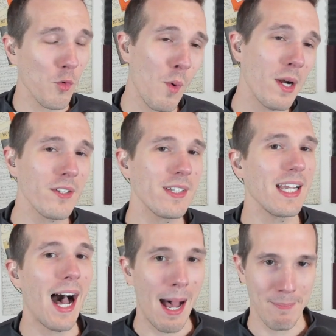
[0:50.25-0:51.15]
What are
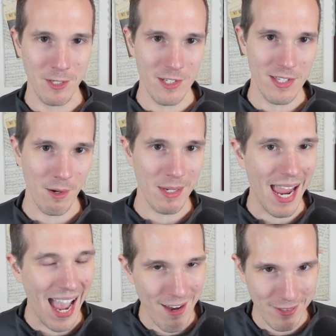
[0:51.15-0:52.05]
the options that we
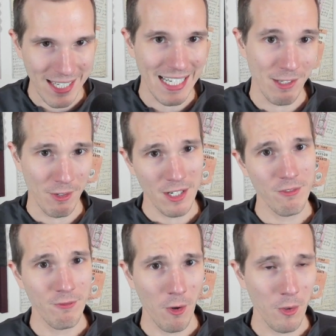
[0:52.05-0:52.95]
have getting rid
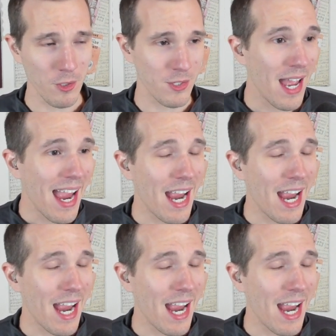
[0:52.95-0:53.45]
of Foles?